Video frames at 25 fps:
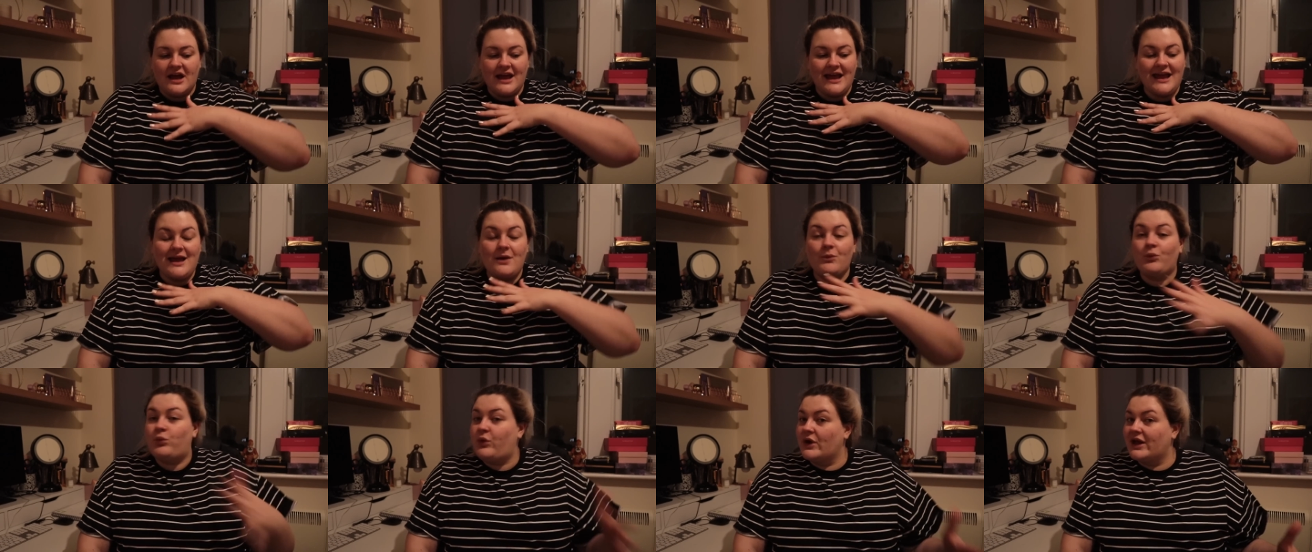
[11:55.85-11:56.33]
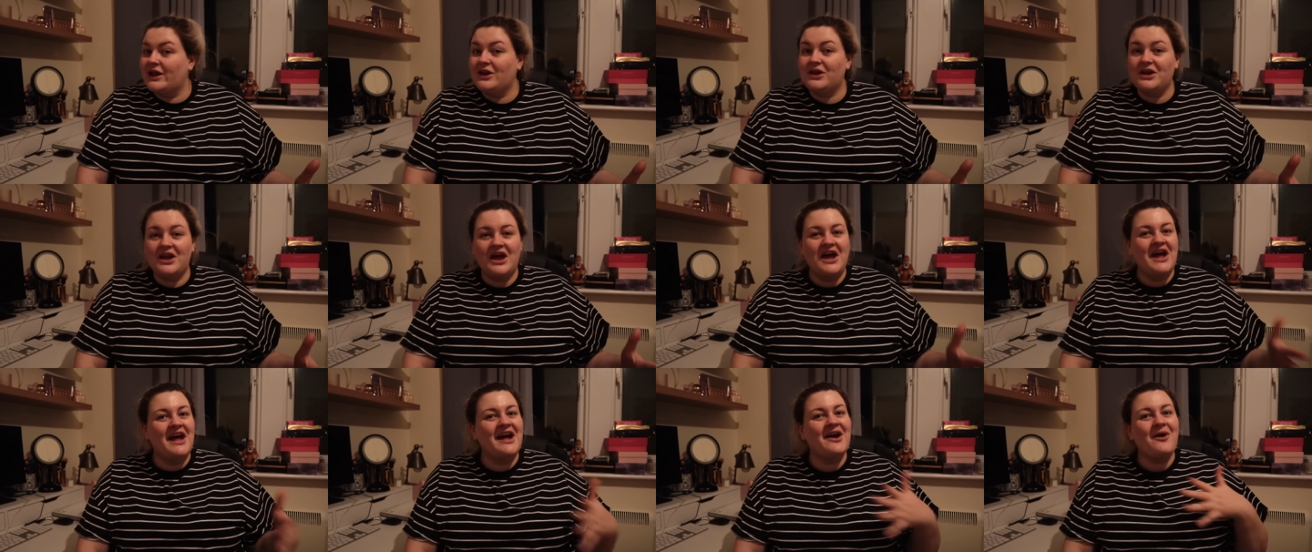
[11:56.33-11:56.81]
It will
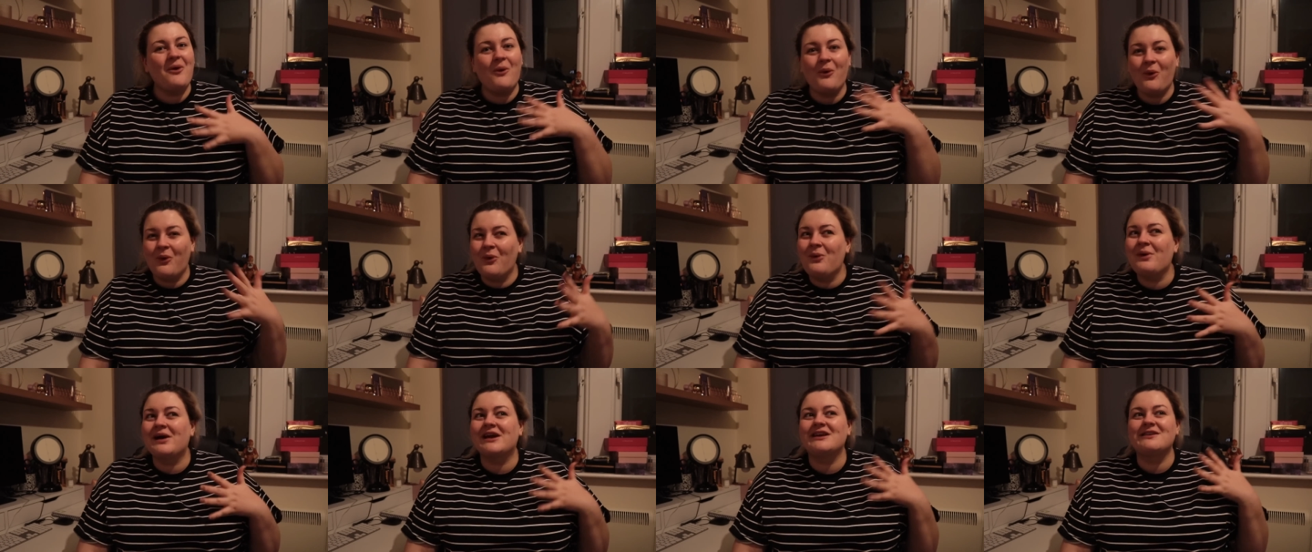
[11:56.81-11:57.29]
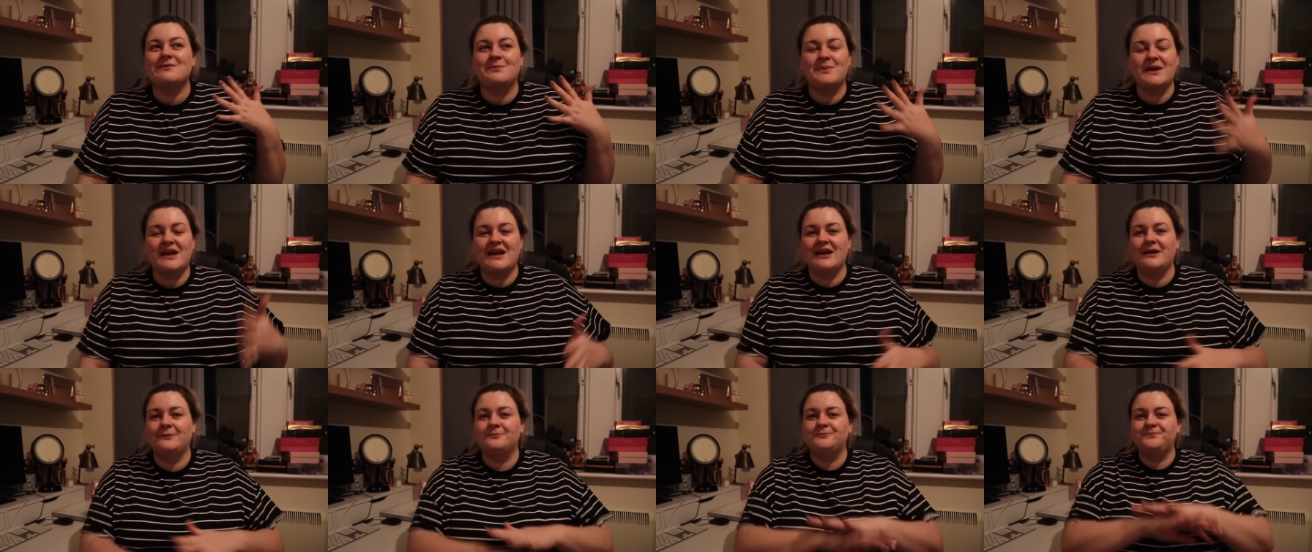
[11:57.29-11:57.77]
always
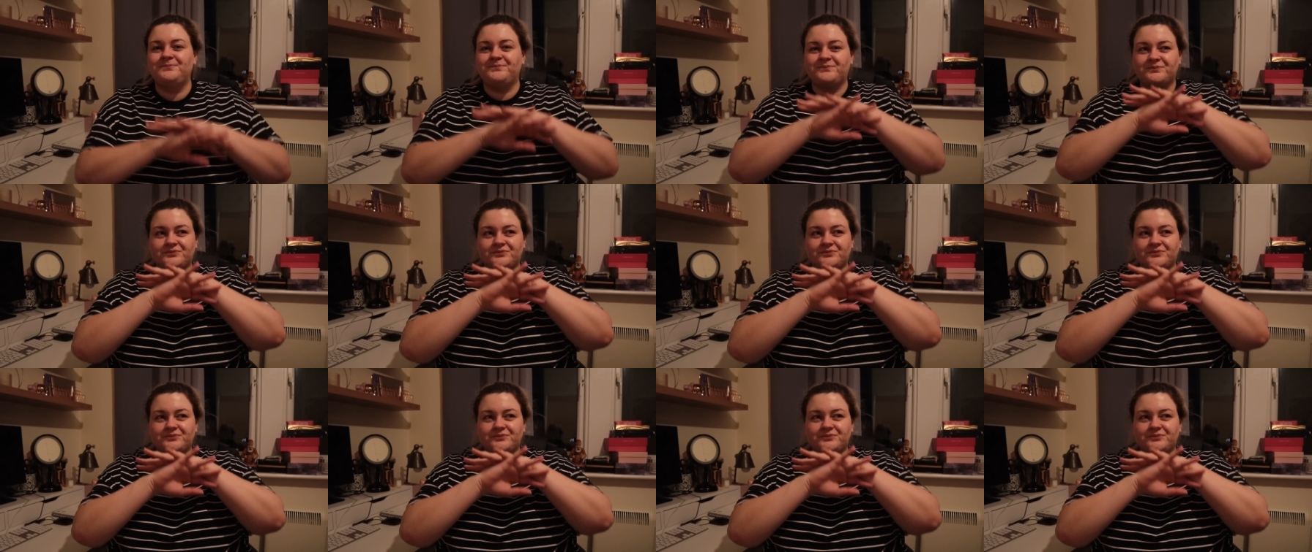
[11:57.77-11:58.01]
be